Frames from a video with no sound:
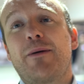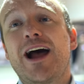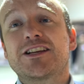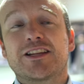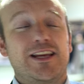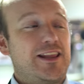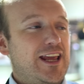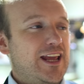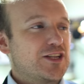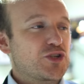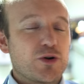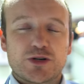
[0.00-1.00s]
Actually the
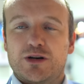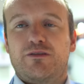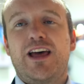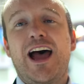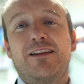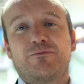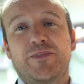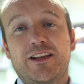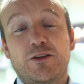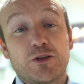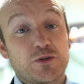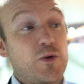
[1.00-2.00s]
structure of that
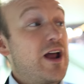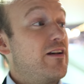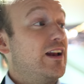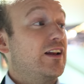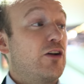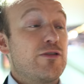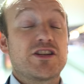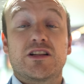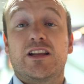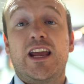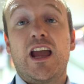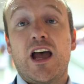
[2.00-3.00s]
is where it
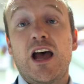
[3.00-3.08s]
originally